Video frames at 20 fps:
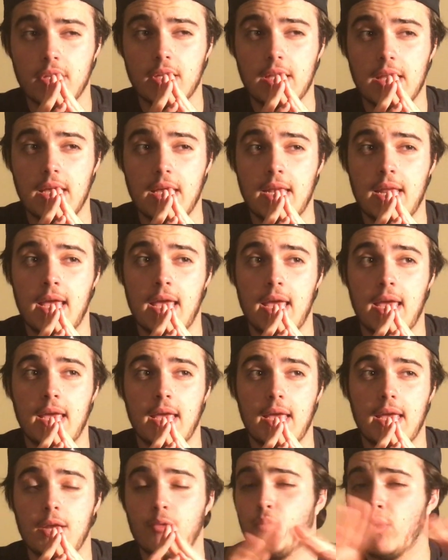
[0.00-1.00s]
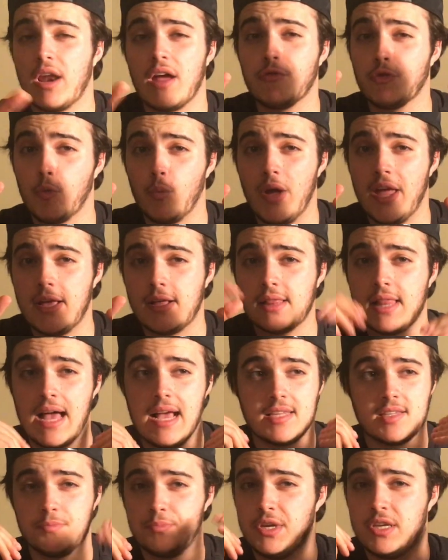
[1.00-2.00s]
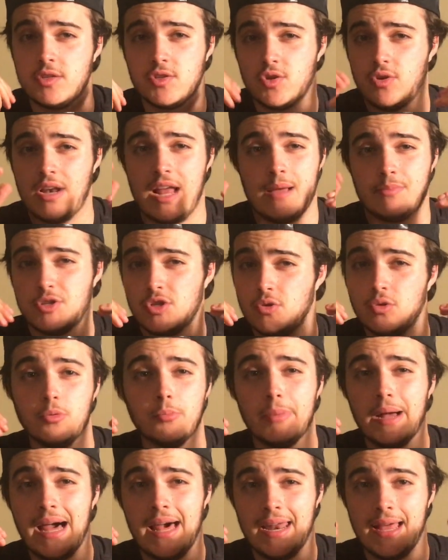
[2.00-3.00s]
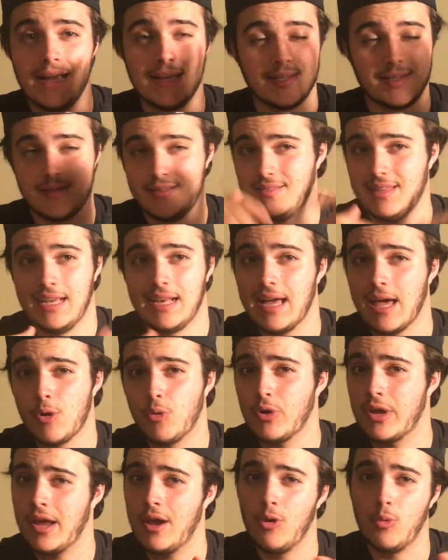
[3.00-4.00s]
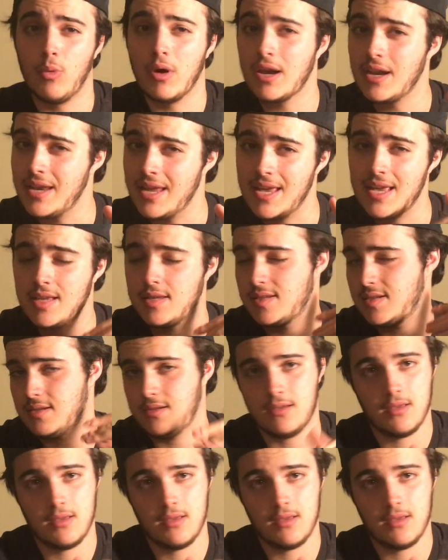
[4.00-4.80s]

in whatever weight class means you're an absolute badass. Like, I don't care what it is,